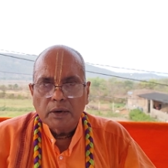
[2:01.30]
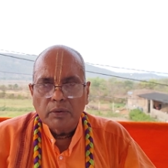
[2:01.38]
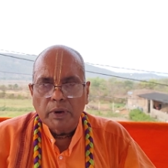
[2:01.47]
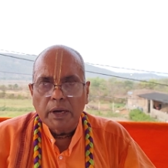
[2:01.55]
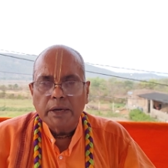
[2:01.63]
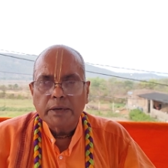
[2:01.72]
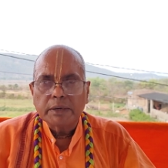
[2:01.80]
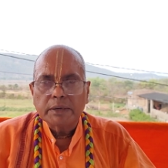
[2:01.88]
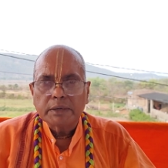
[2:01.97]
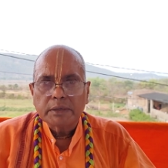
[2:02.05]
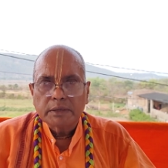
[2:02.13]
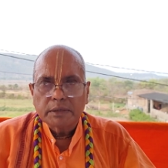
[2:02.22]
went
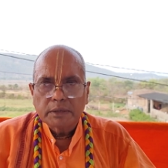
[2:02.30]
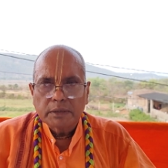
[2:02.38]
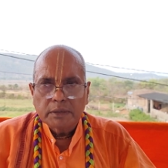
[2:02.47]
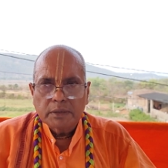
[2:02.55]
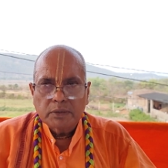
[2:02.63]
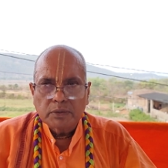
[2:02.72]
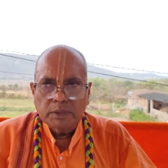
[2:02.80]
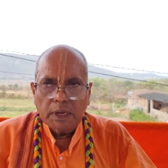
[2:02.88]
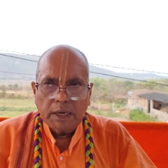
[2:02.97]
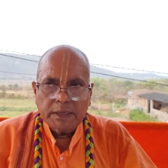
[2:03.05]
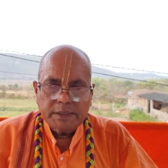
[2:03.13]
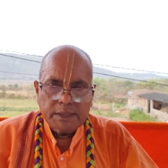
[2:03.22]
to
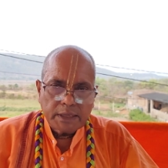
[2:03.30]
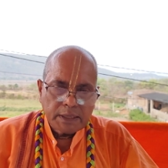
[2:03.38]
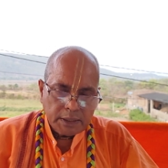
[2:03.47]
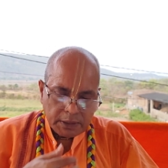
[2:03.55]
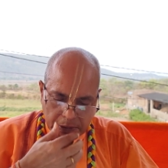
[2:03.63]
that tree,